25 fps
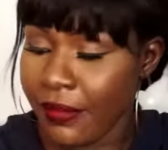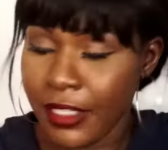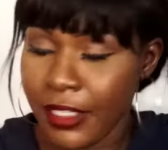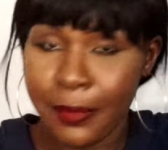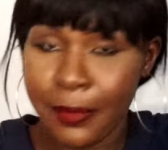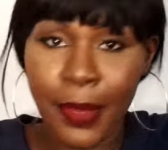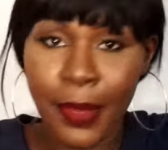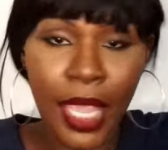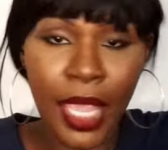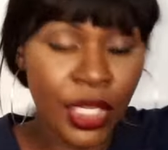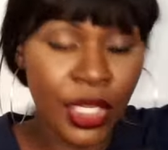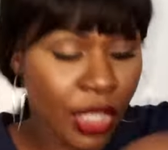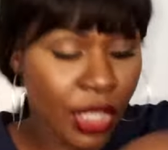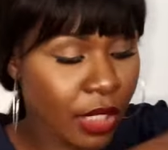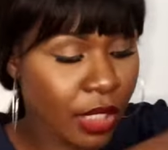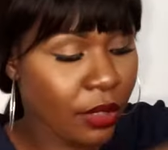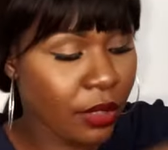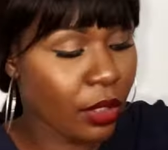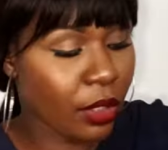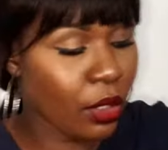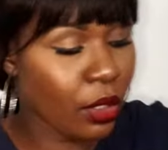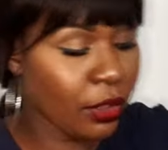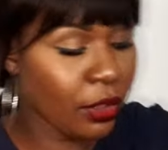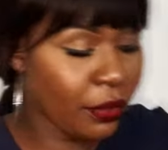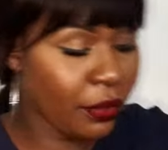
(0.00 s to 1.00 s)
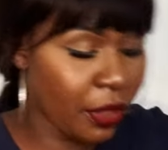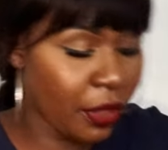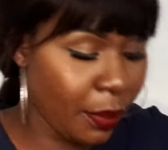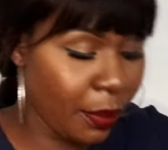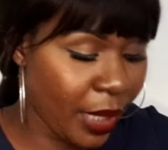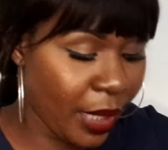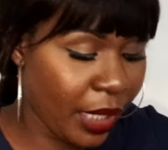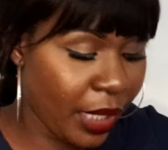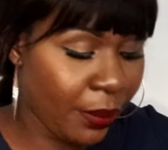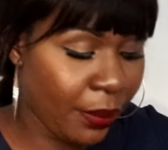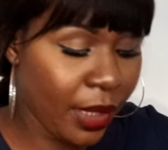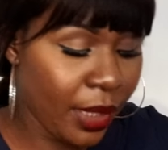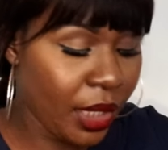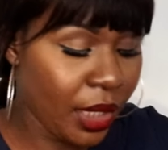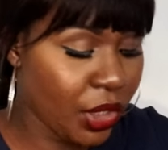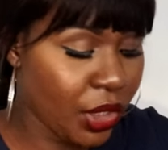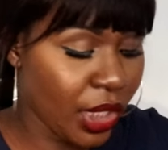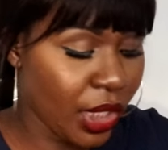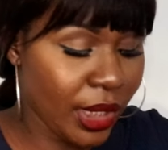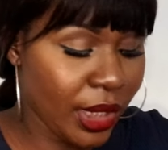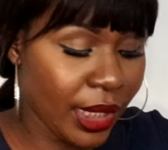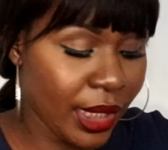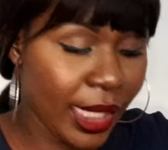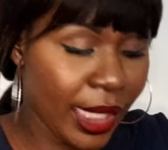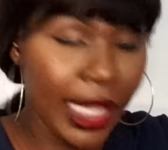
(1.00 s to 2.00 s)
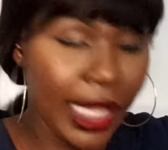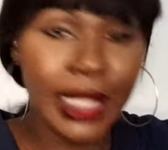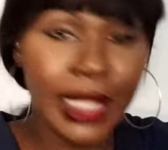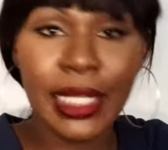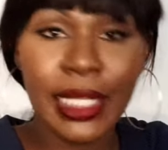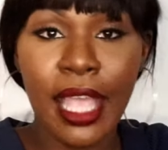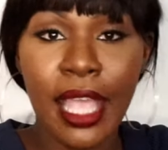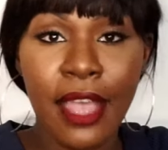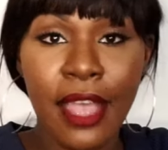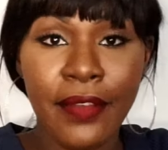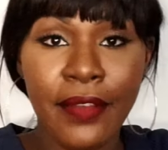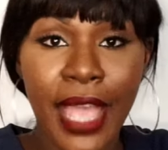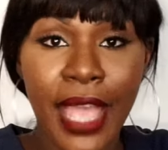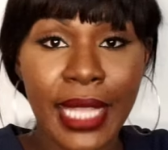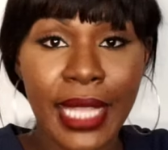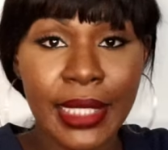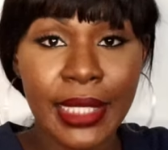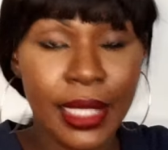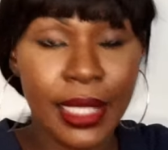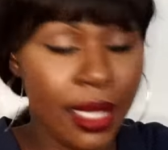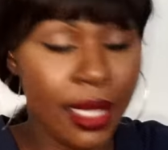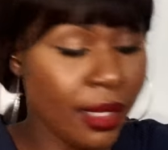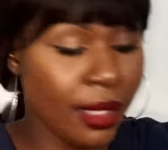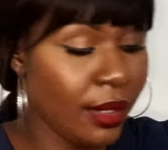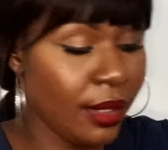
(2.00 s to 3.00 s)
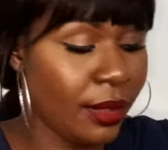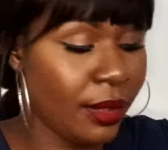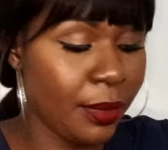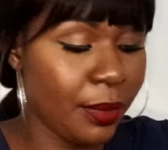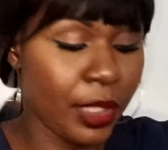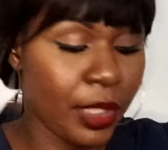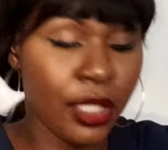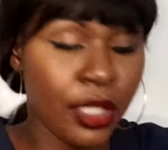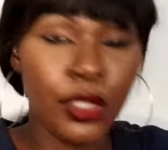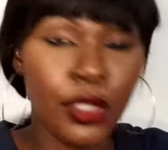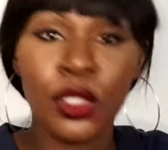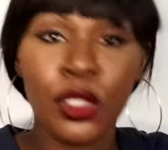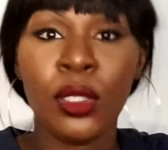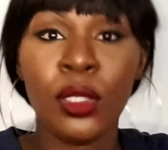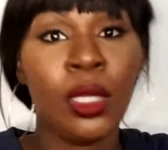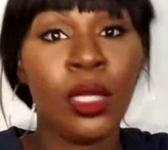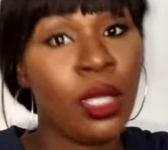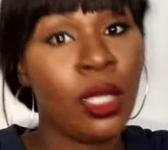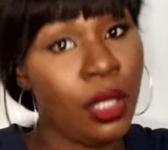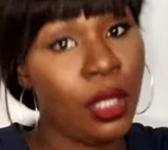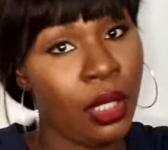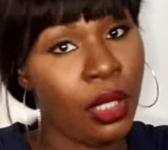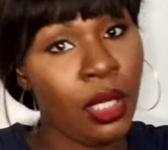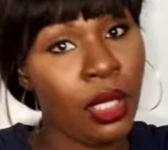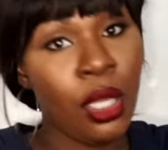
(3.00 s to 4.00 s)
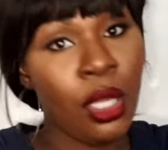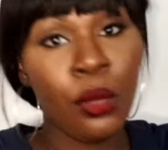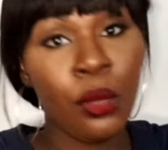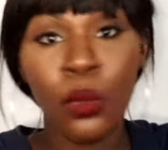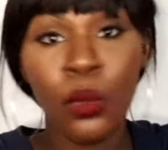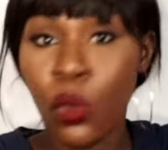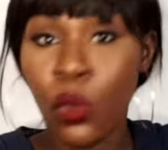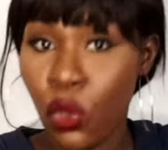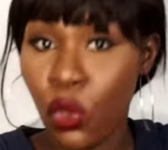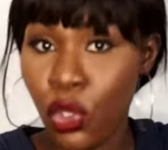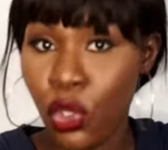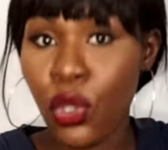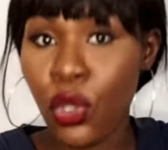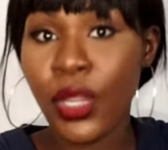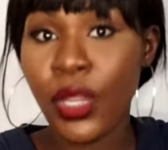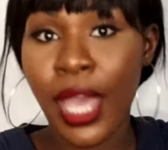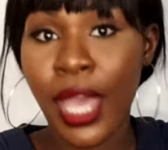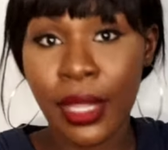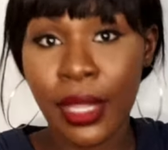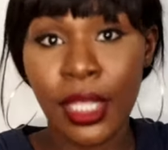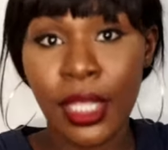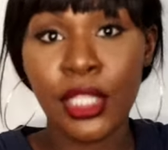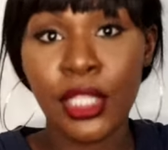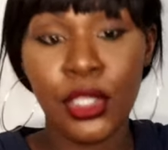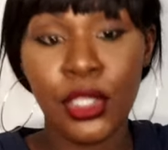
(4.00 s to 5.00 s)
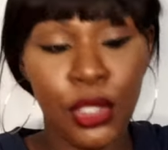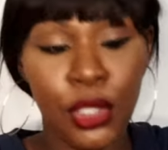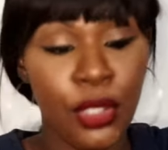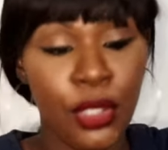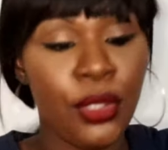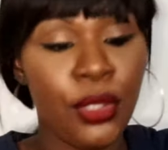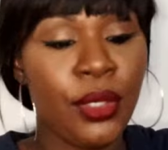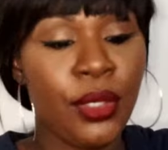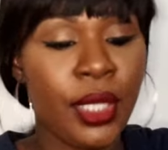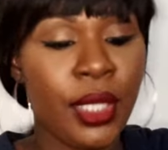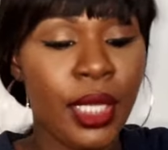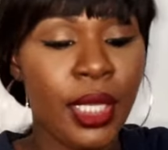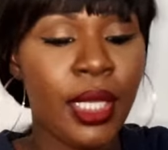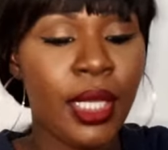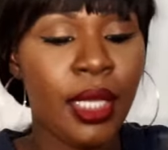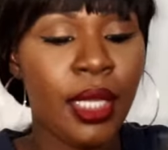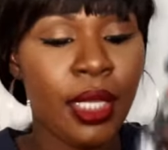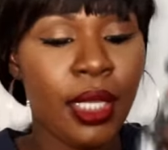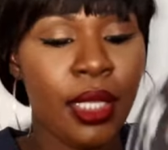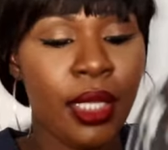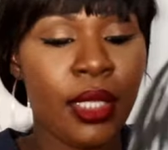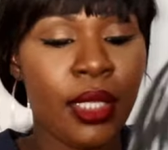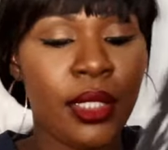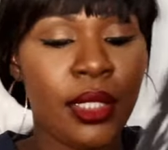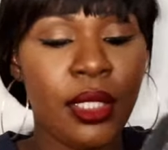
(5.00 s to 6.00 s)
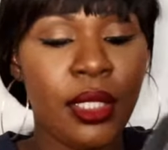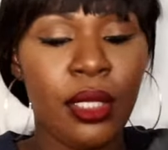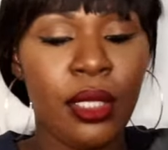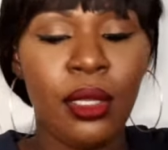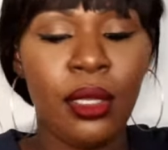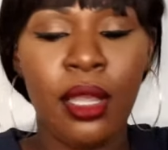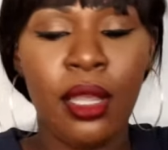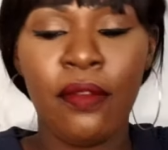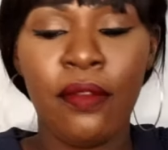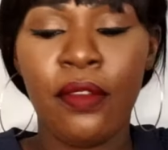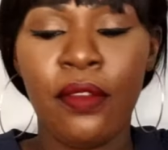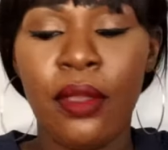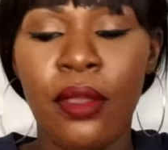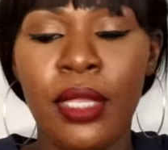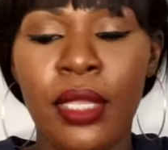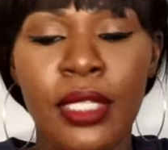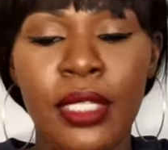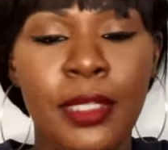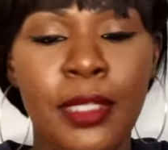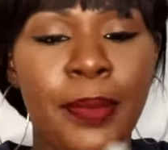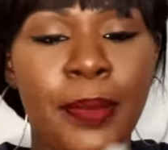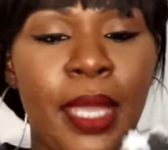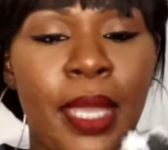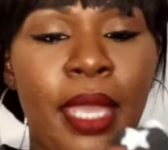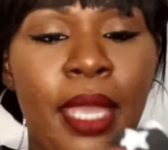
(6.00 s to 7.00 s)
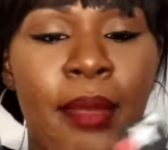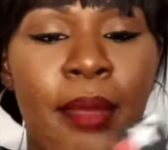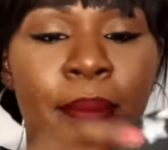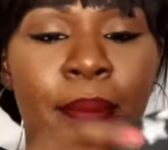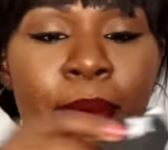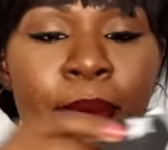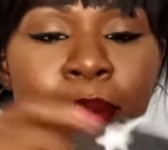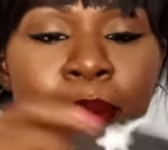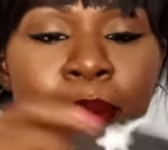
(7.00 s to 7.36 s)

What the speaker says: spare change of clothes for your baby, just in case they have accidents, because we all know that they do. So I've got a spare